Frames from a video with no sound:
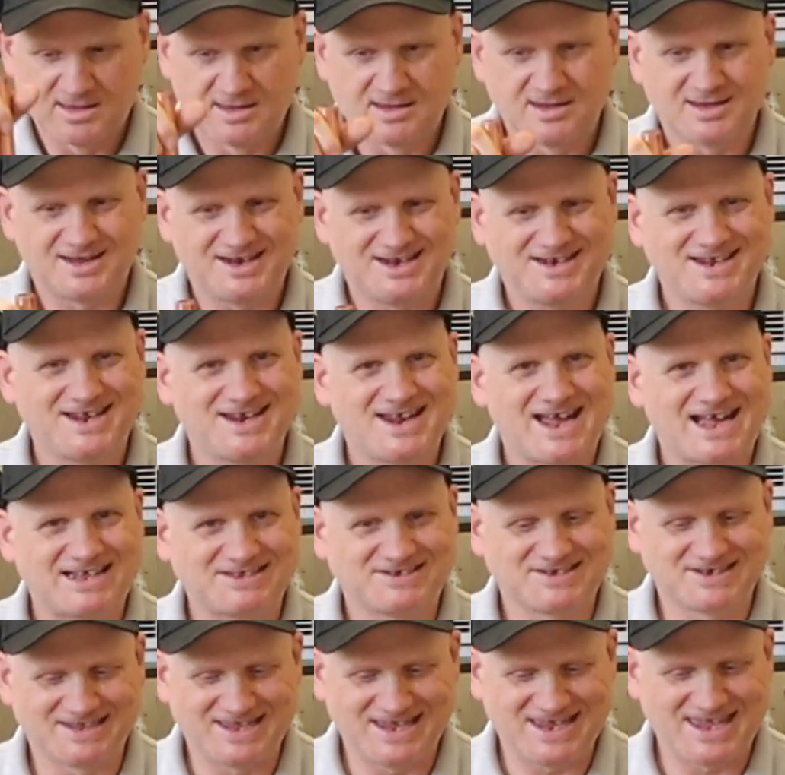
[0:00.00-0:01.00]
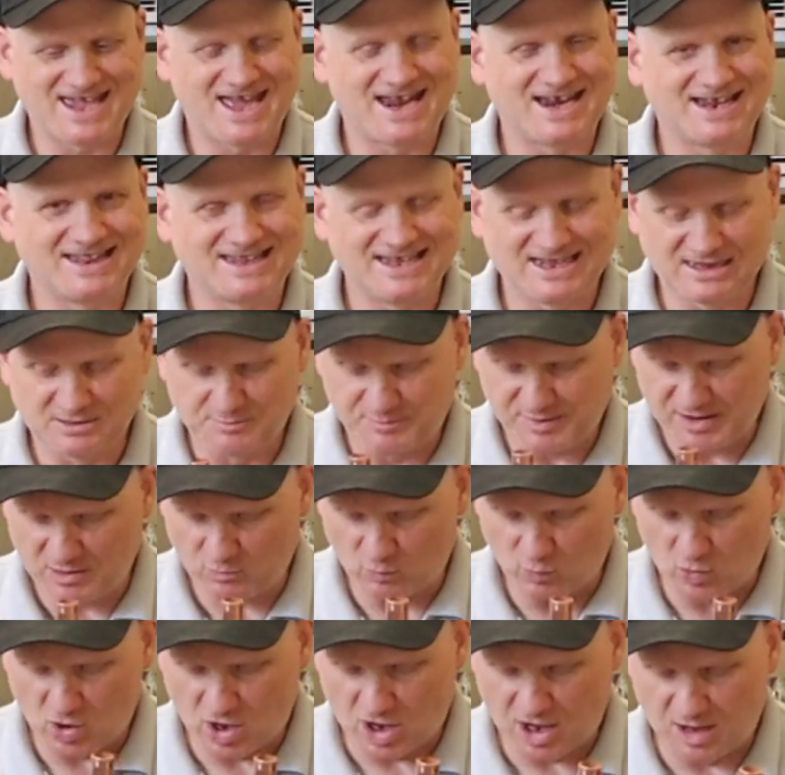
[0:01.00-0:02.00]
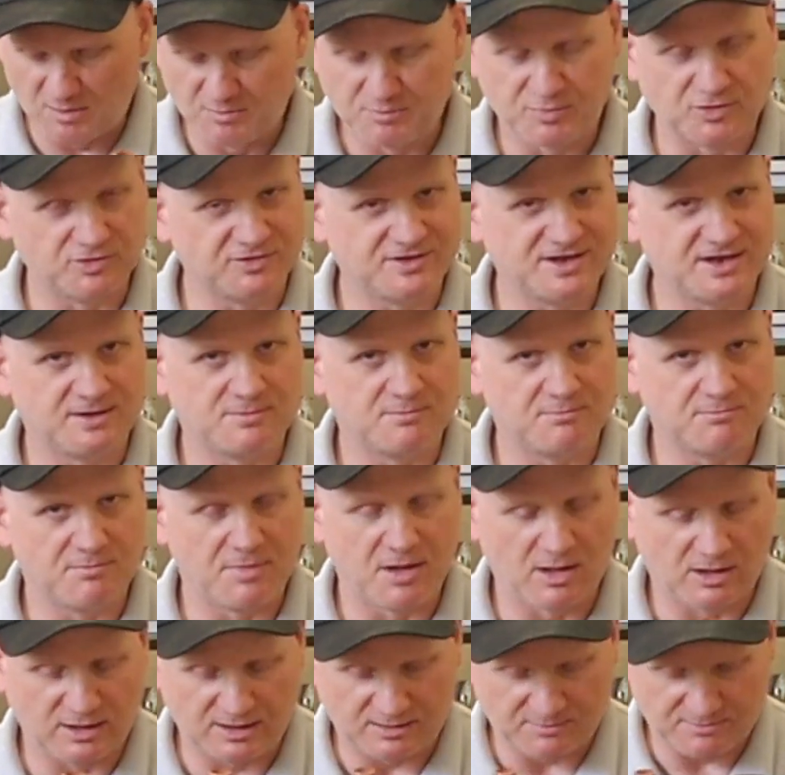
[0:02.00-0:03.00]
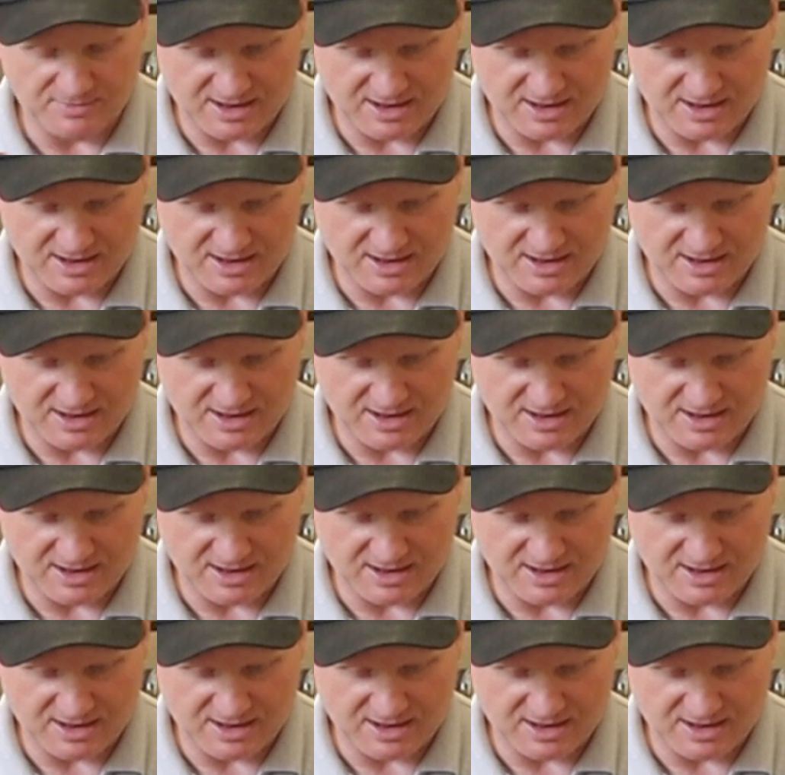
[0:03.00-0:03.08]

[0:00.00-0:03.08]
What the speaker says: And it did actually get a little bit warm, but didn't melt